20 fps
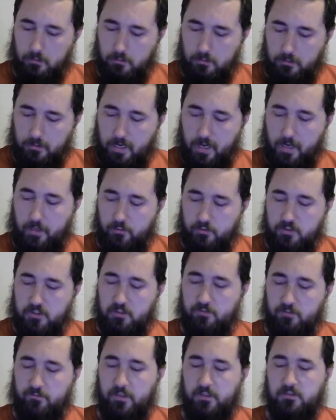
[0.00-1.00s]
the IoT
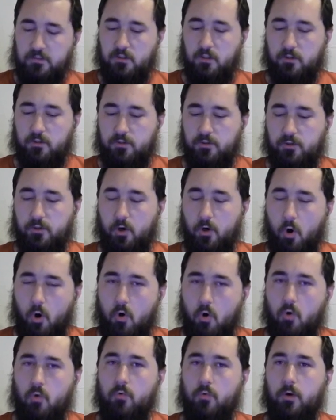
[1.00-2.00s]
devices onto their
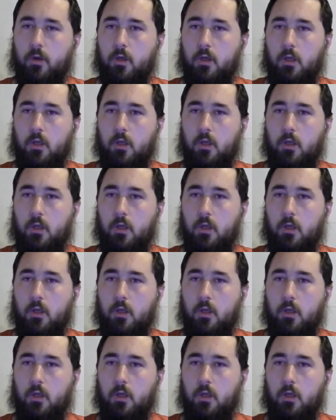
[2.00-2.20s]
own